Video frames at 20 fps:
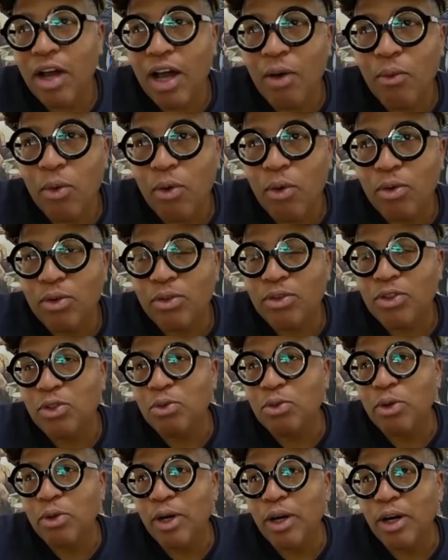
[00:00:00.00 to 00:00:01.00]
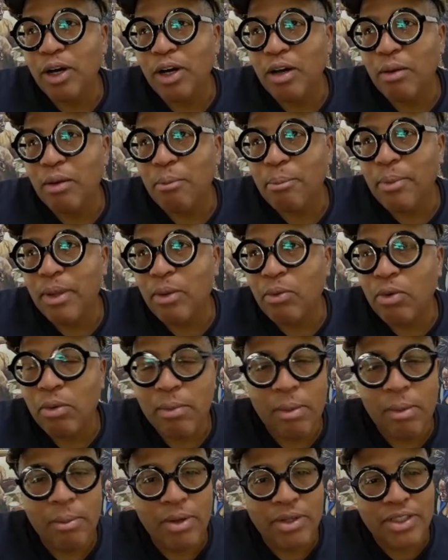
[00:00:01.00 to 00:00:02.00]
I want to uh, be
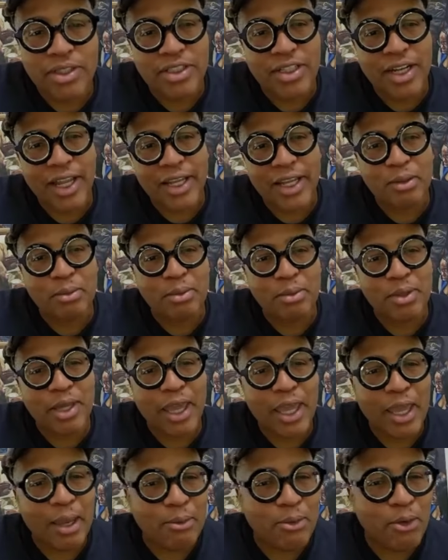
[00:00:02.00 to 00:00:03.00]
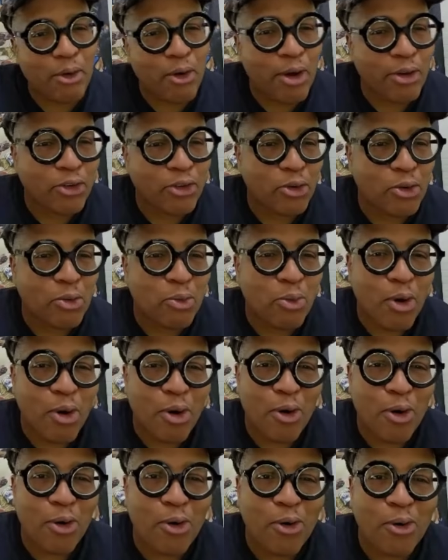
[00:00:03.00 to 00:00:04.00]
remembered just like them cave drawings on the
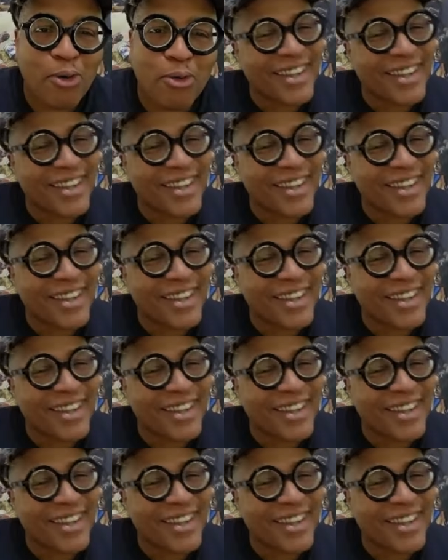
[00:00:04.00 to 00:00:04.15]
wall,